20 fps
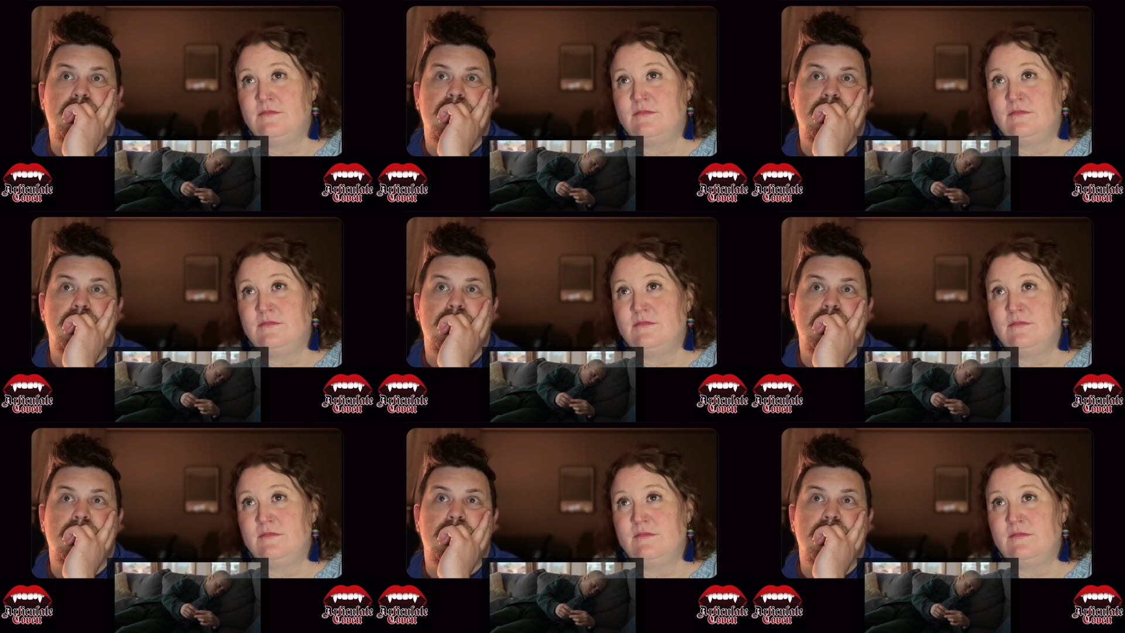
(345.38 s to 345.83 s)

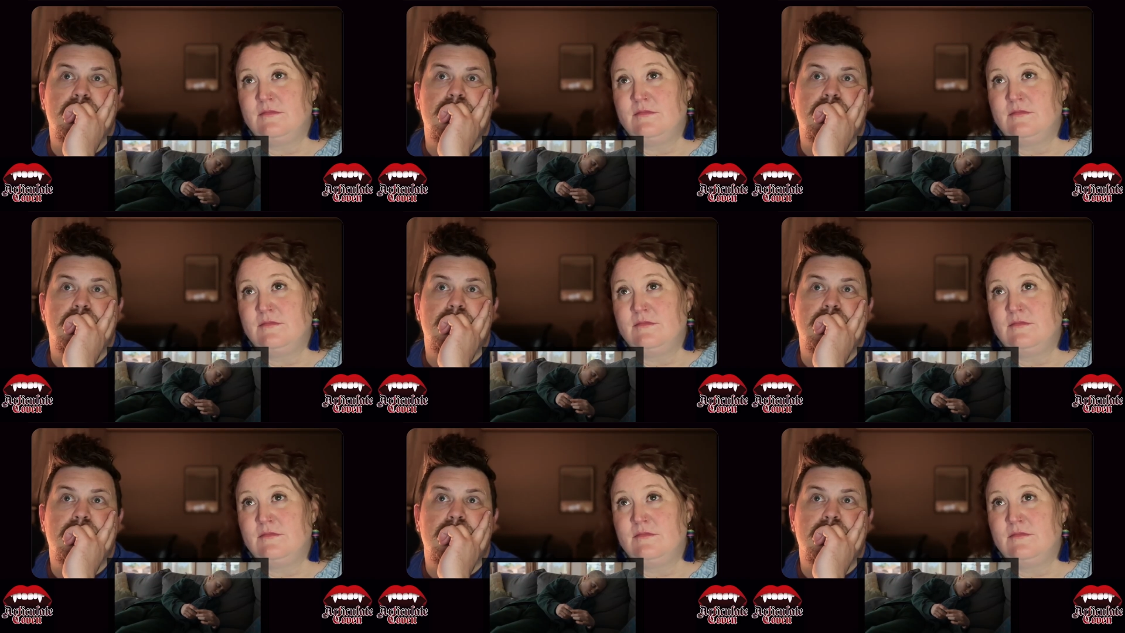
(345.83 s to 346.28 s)

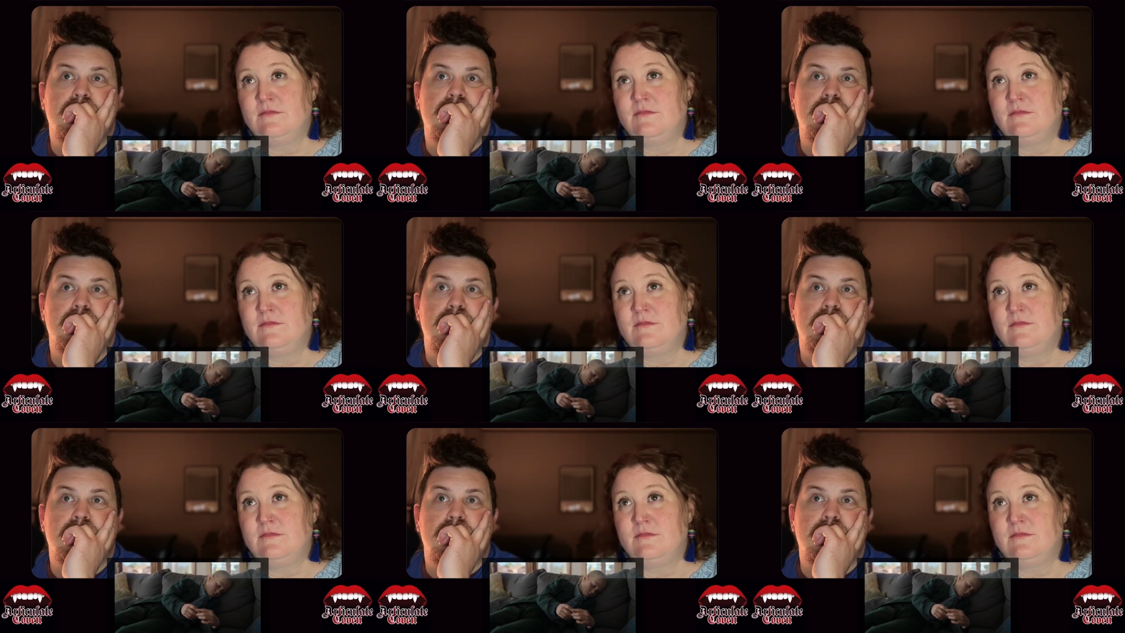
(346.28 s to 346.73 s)

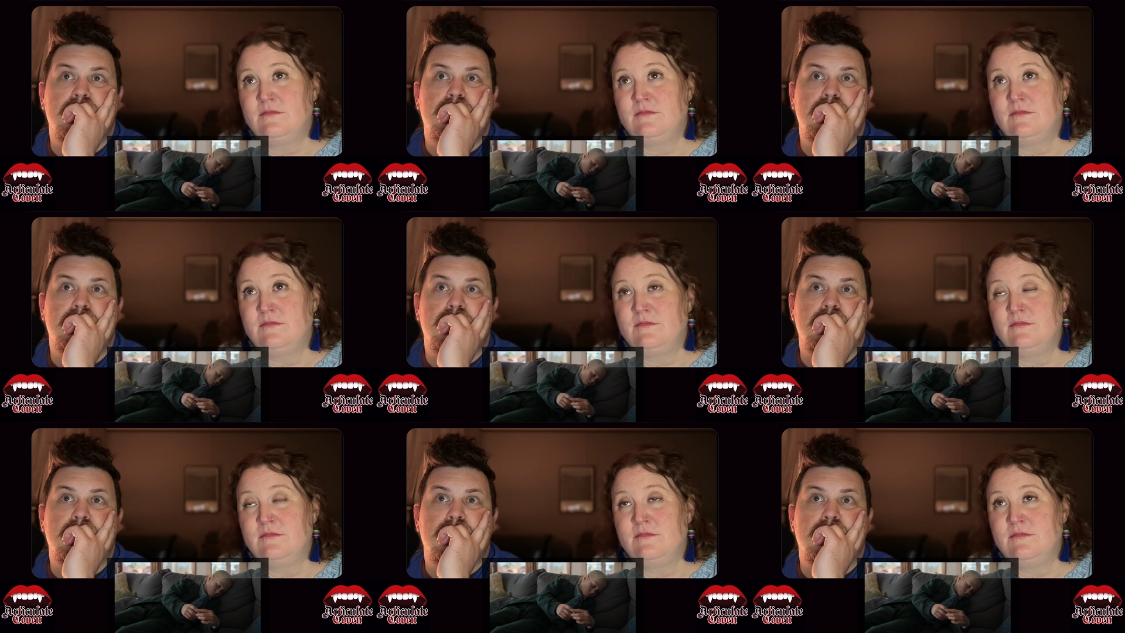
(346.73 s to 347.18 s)

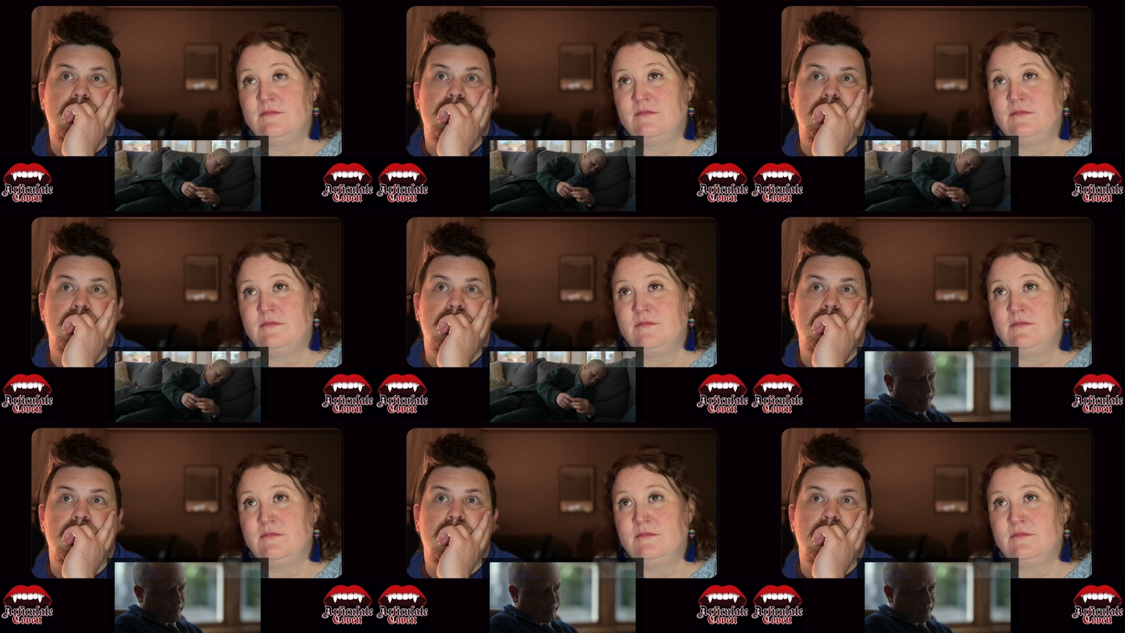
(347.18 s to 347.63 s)

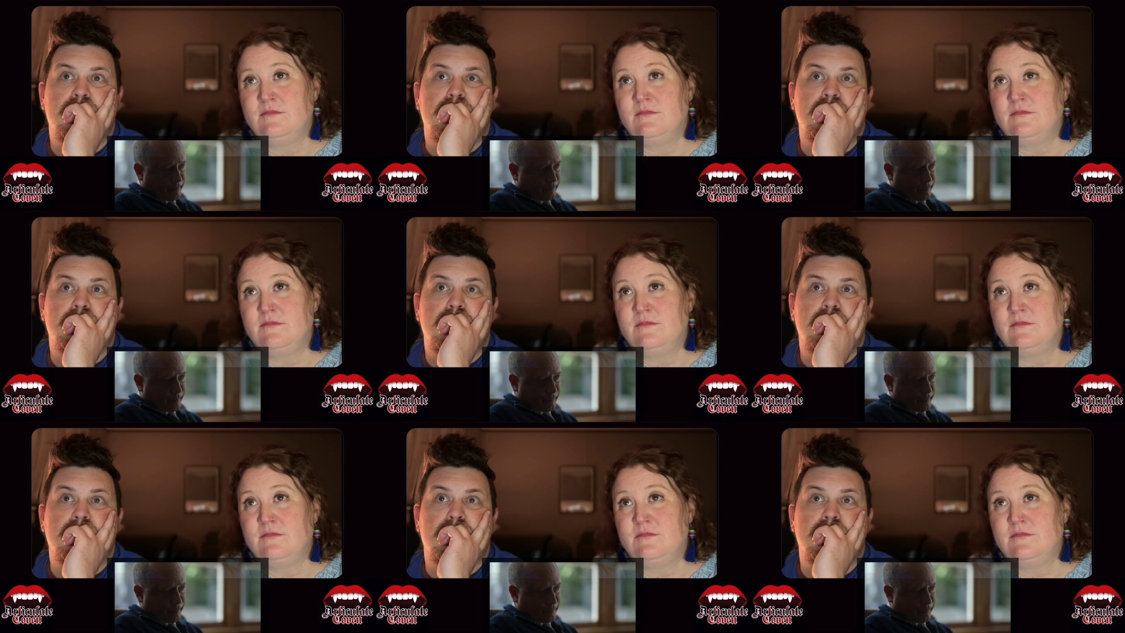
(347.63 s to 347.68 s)
(silence)